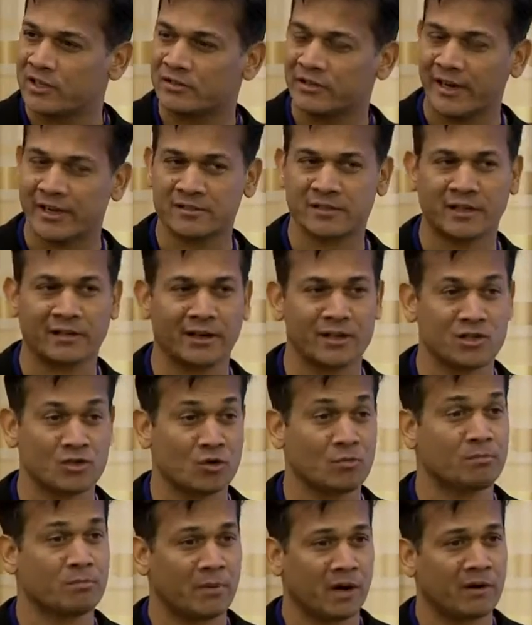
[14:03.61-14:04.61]
these tests
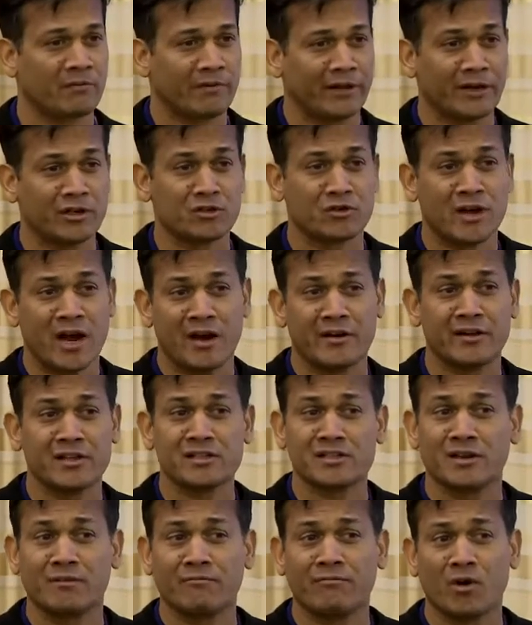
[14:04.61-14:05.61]
unless you are willing to carry
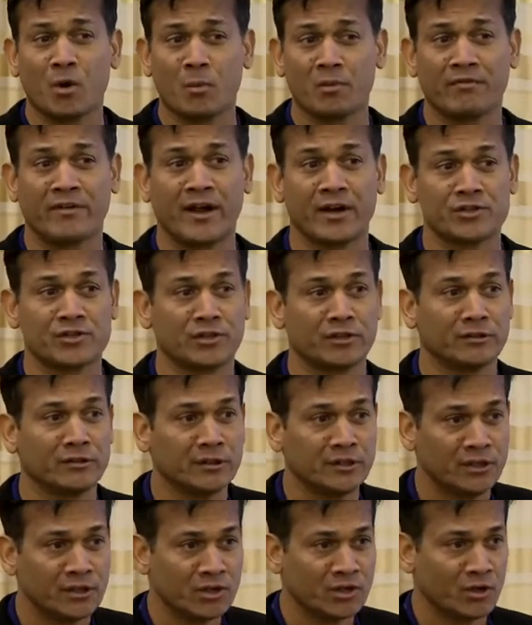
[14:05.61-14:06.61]
in some form or
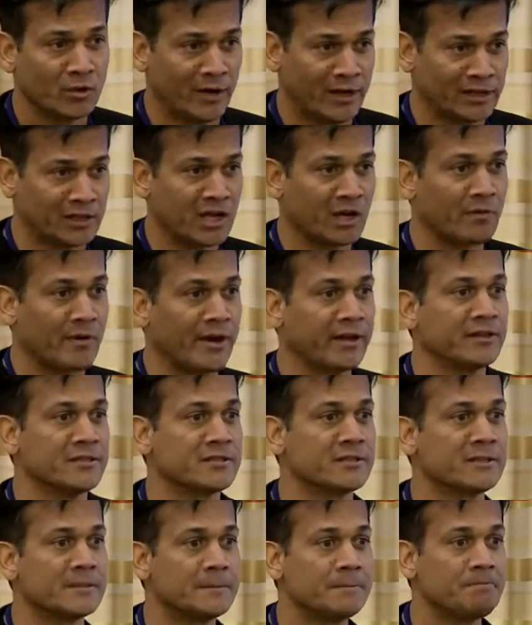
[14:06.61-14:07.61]
fashion your healthcare
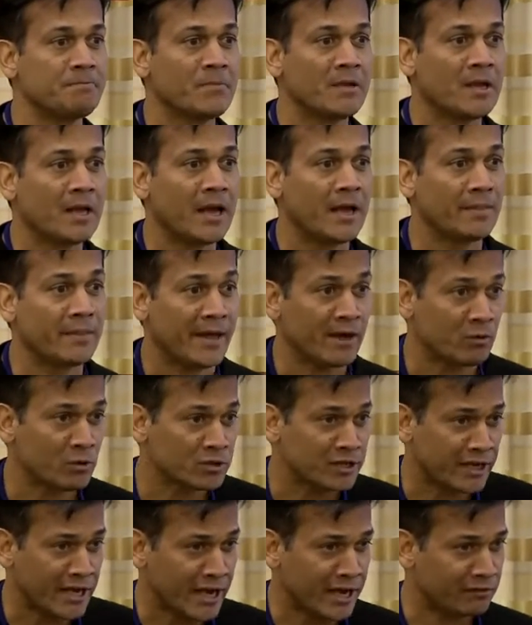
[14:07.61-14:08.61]
records. And that
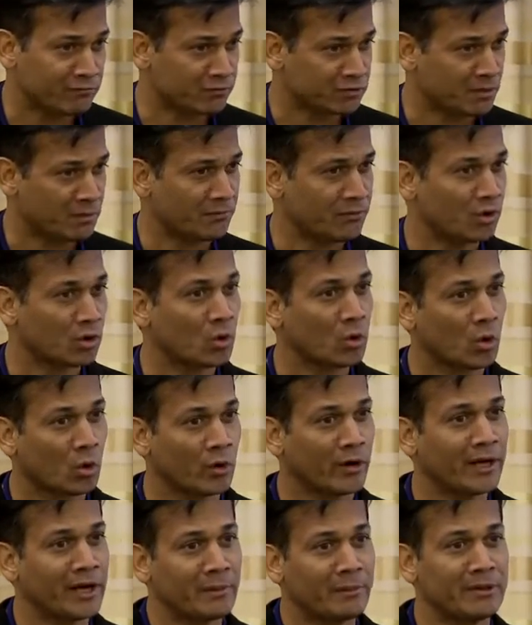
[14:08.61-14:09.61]
was again some of the
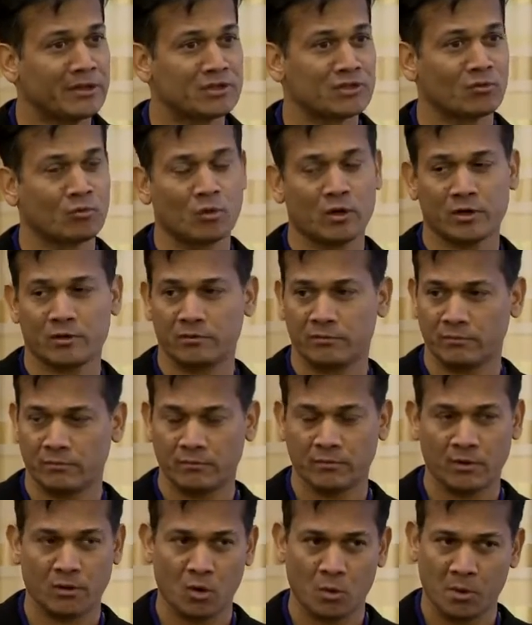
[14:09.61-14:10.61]
core elements of
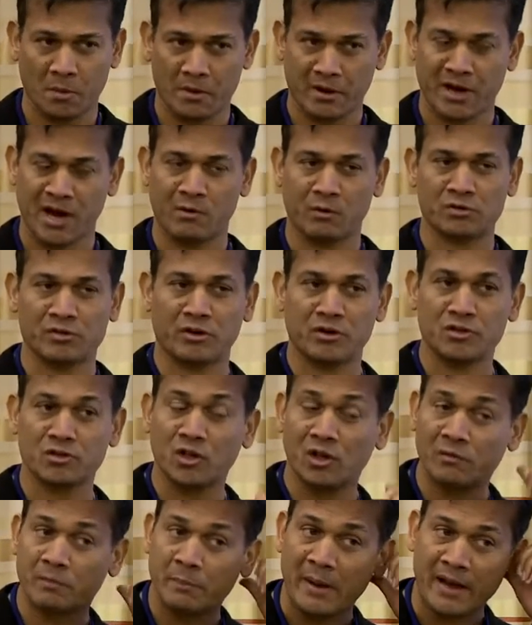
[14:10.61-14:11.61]
what Obamacare was trying
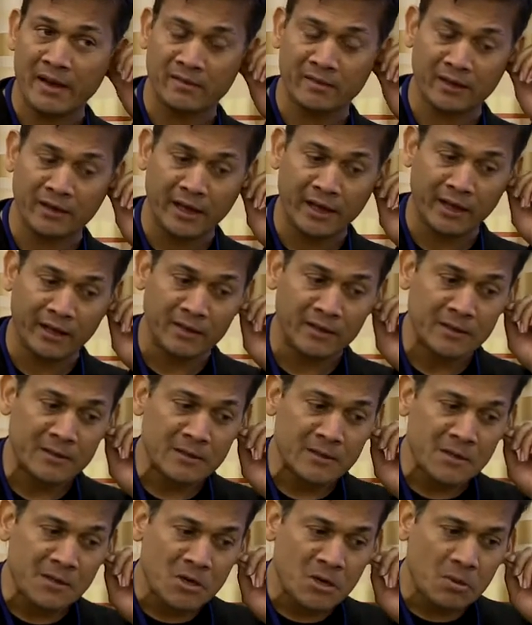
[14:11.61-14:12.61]
to solve back in the day.
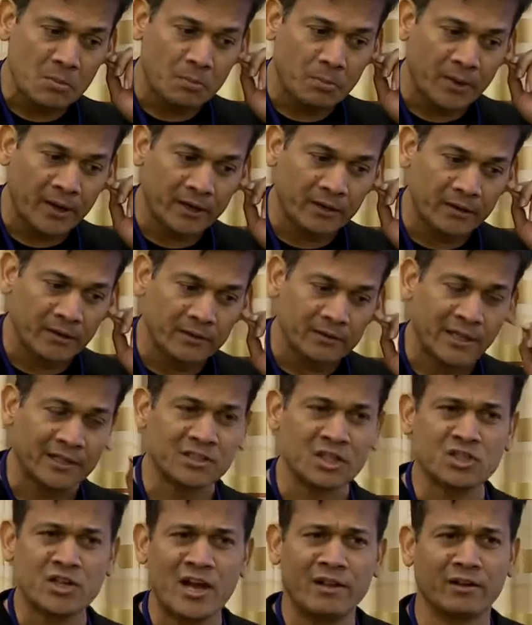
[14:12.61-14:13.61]
But
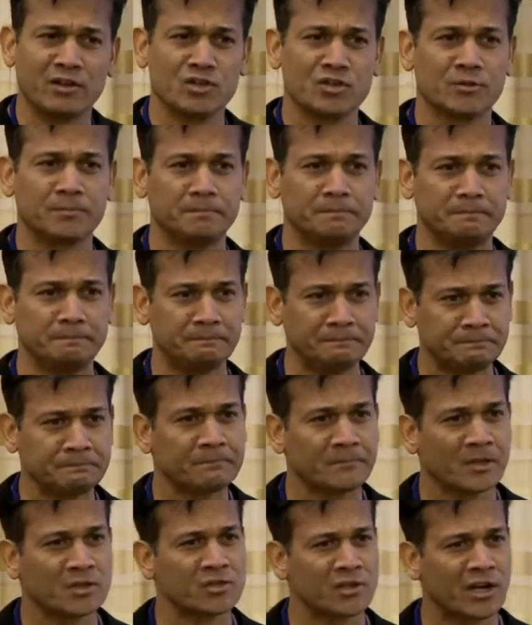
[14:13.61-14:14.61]
that's a challenge. It's
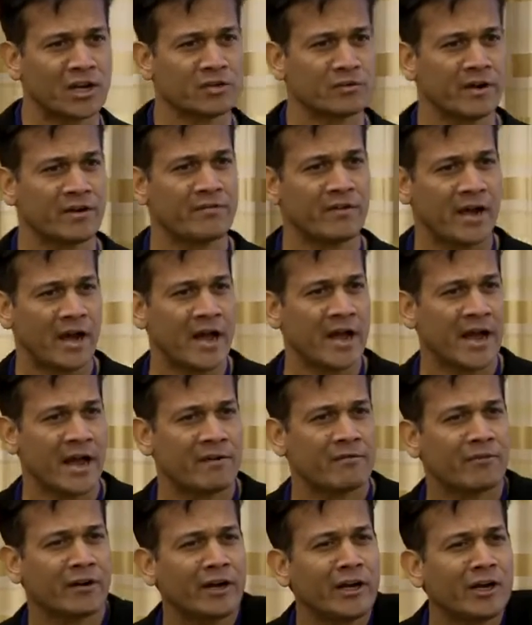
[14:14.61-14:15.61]
a challenge, right? I
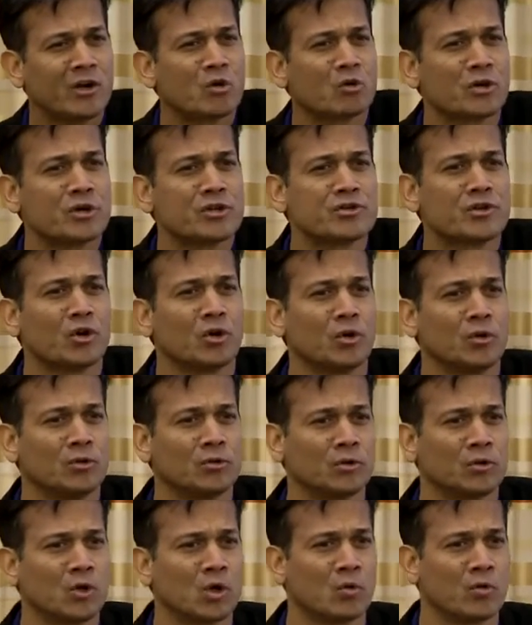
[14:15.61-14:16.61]
have really no
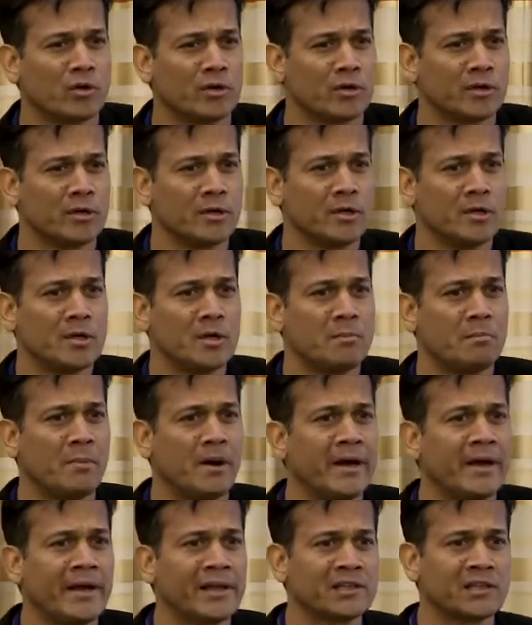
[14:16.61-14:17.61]
control over
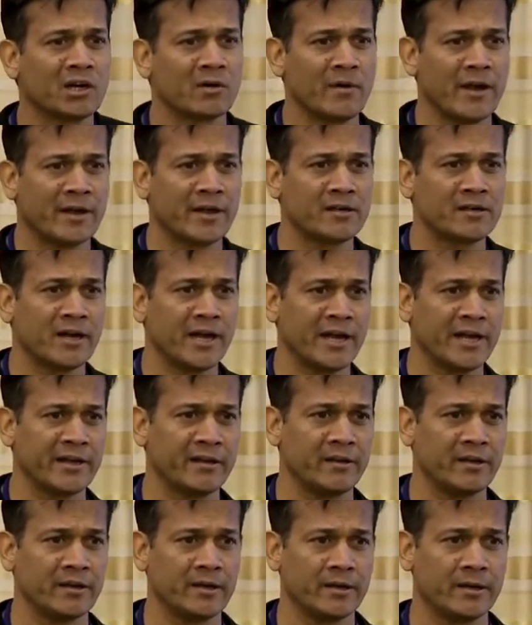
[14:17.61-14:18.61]
my healthcare record.
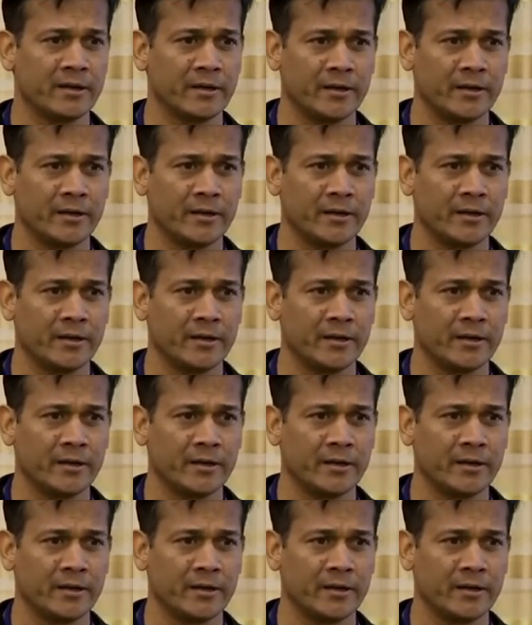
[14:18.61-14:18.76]
I